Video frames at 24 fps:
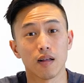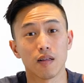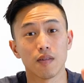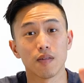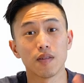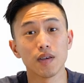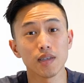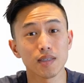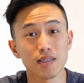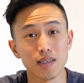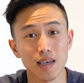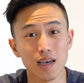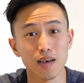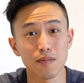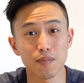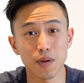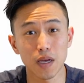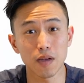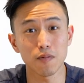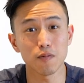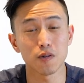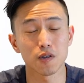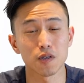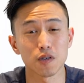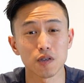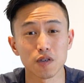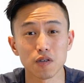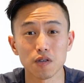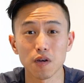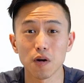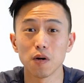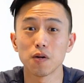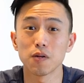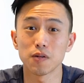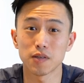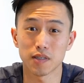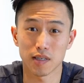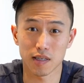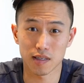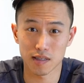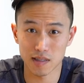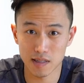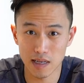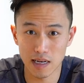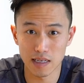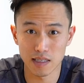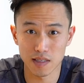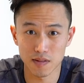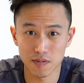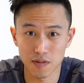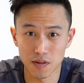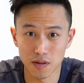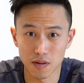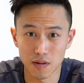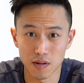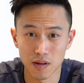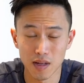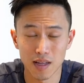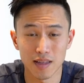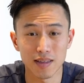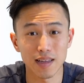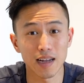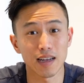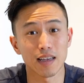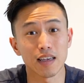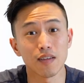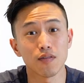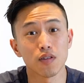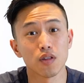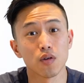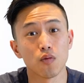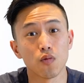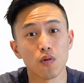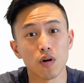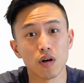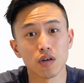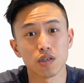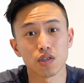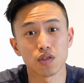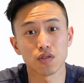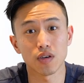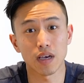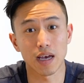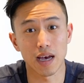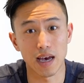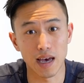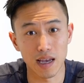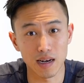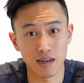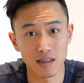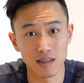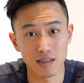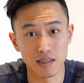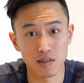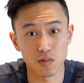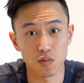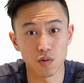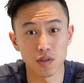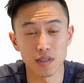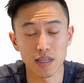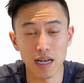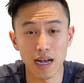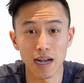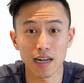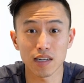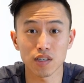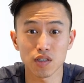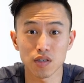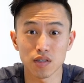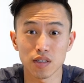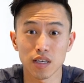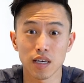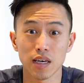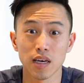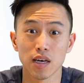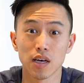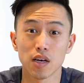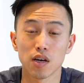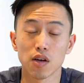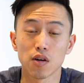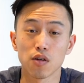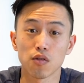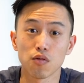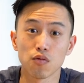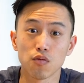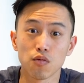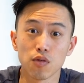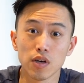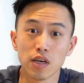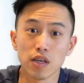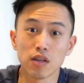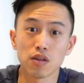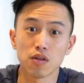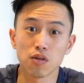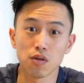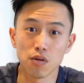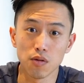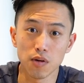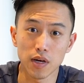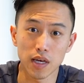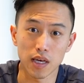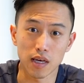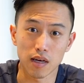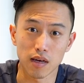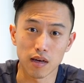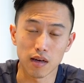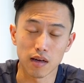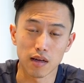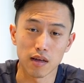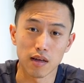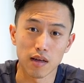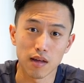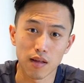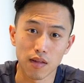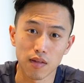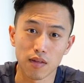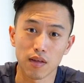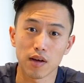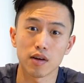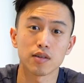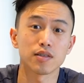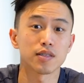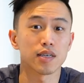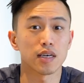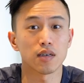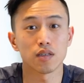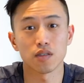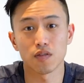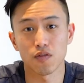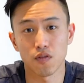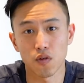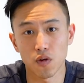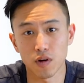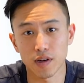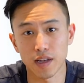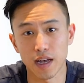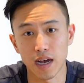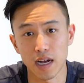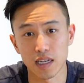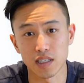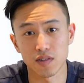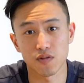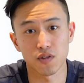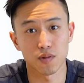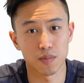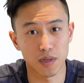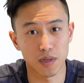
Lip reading: This campaign was so successful that even the Wall Street analyst was actually redoing their sales forecast for